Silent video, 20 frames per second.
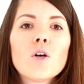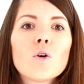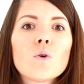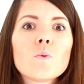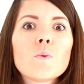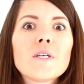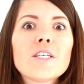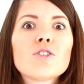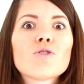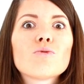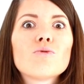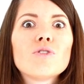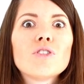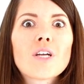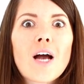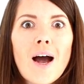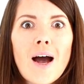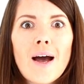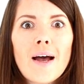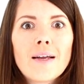We do
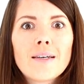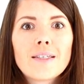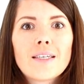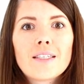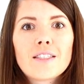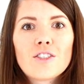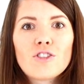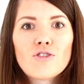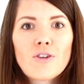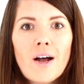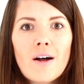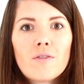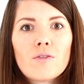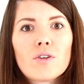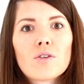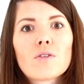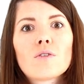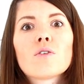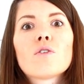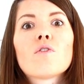not get to
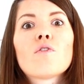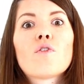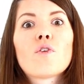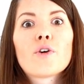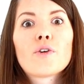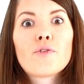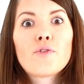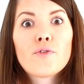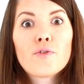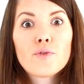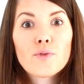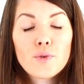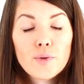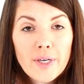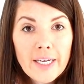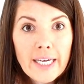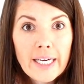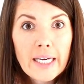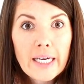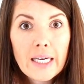travel for
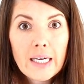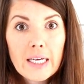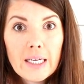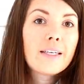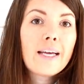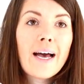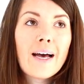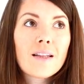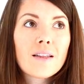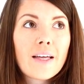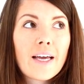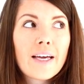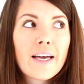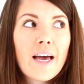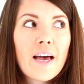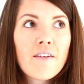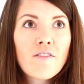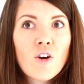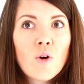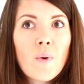free. Yeah, like
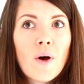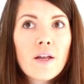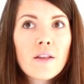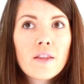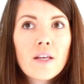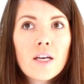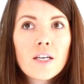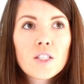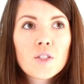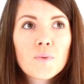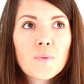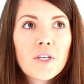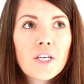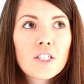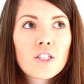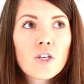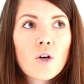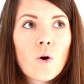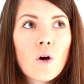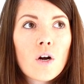everyone thinks we
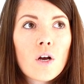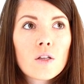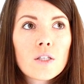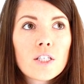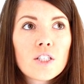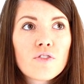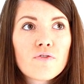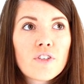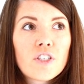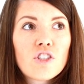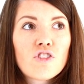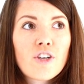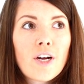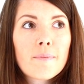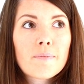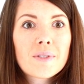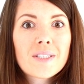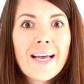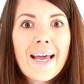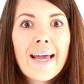get to go on all these free
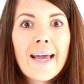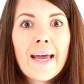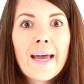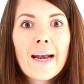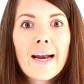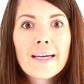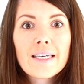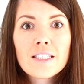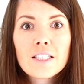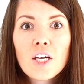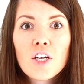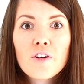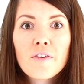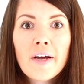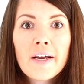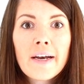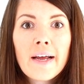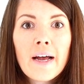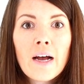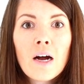trips. And I can tell you
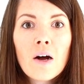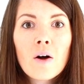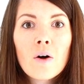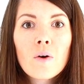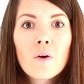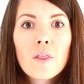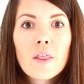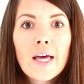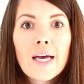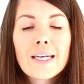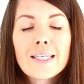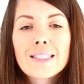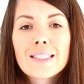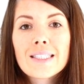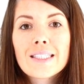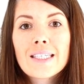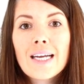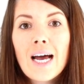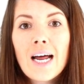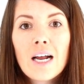right now, that
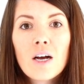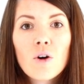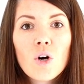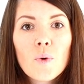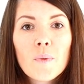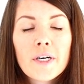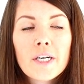is not how it